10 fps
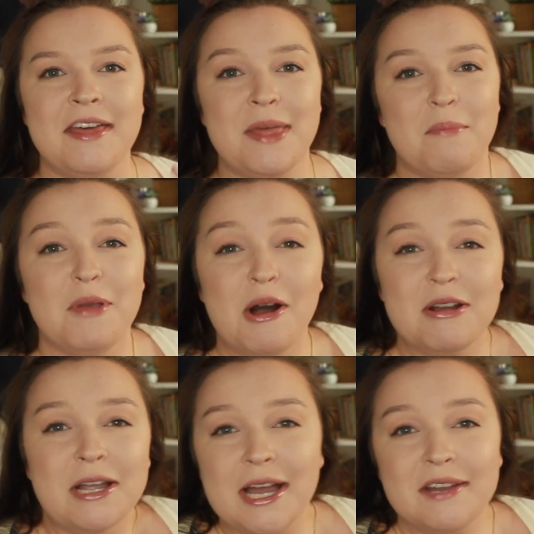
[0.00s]
that we all
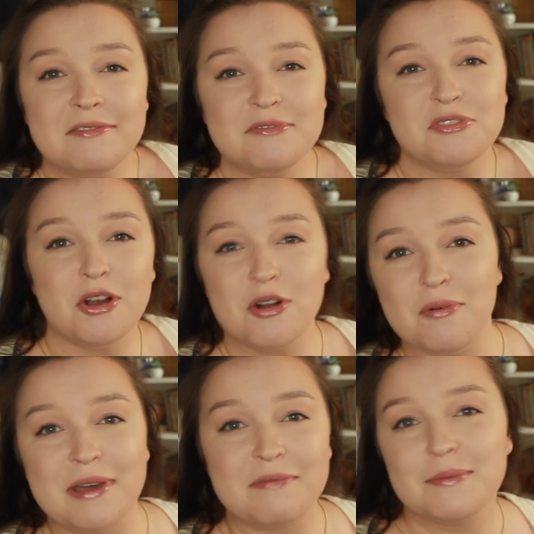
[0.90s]
can kind of
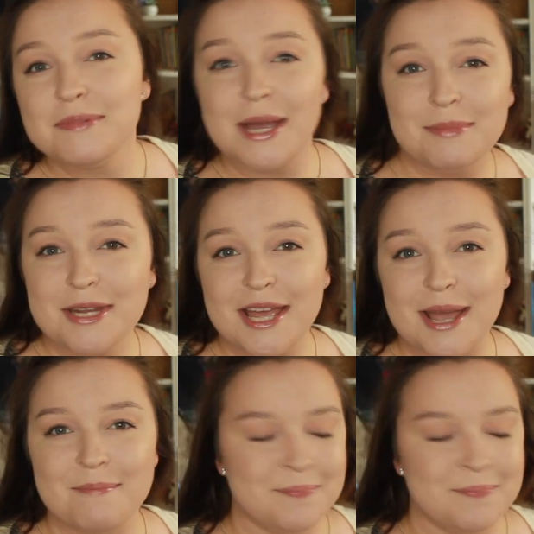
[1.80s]
struggle with from time to time.